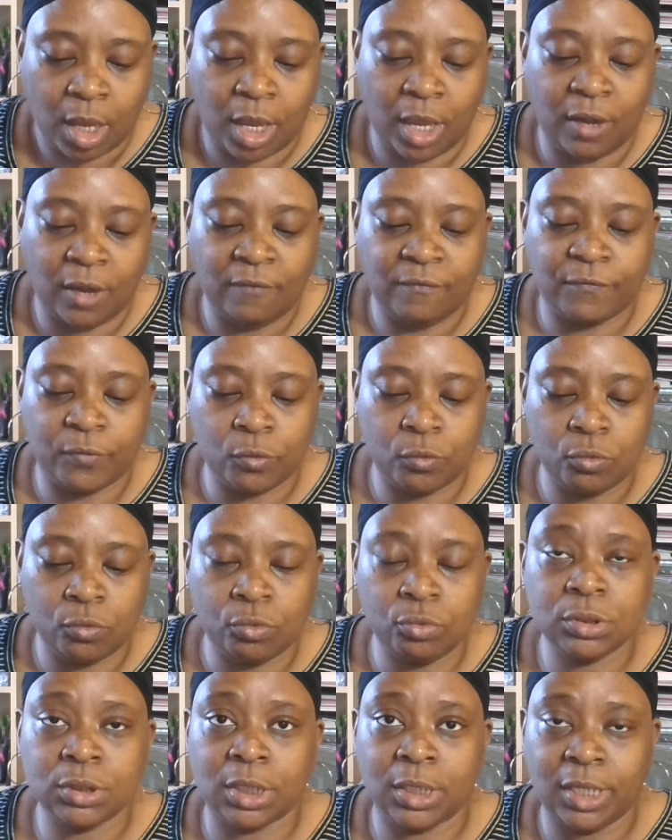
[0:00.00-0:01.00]
A
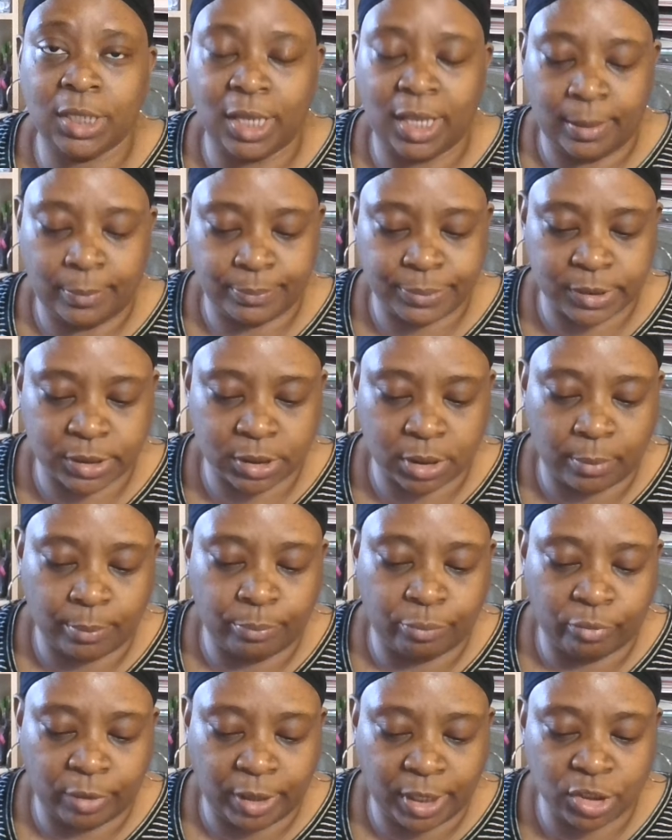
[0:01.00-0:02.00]
fool's lips
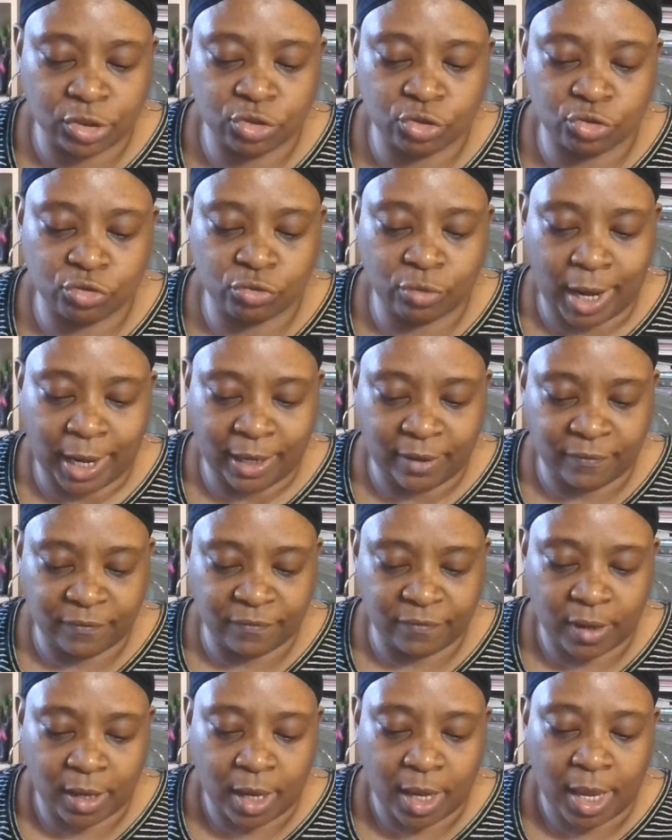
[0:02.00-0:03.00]
bring
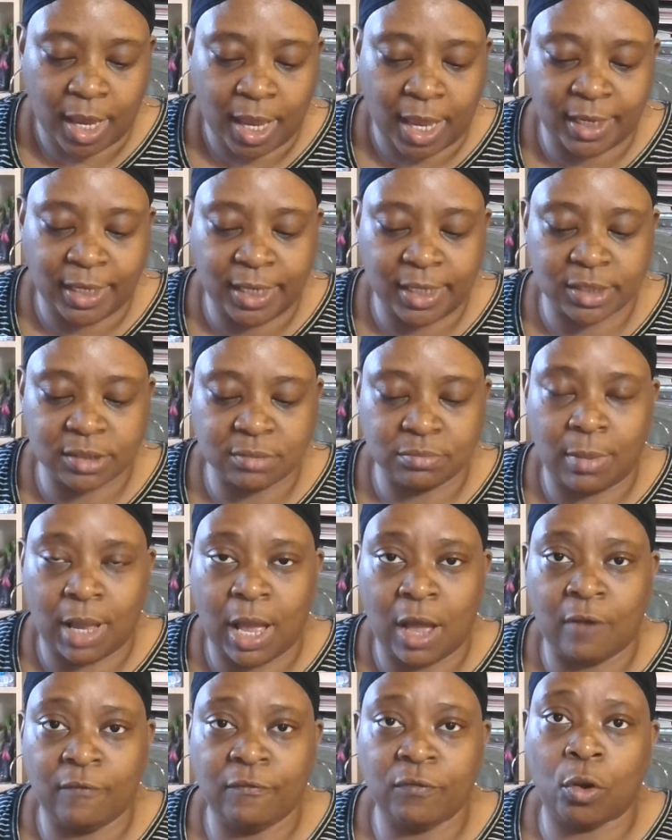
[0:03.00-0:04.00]
strife, and his
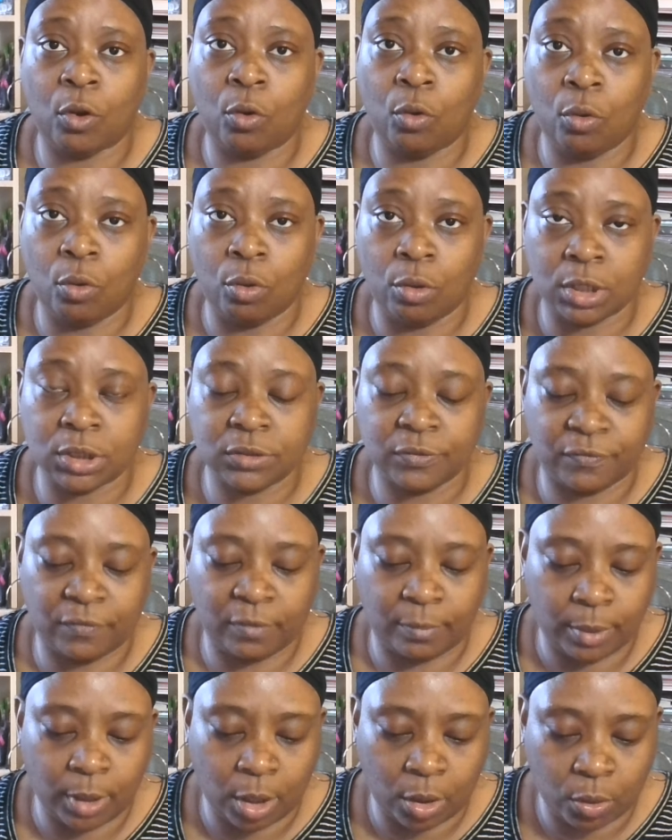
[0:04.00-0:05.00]
mouth calls
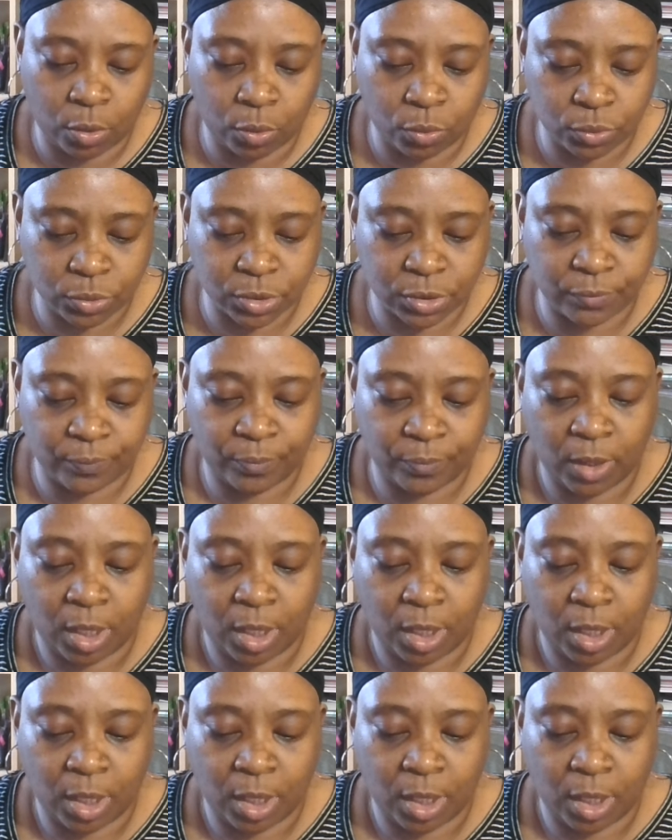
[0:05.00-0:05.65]
for blows.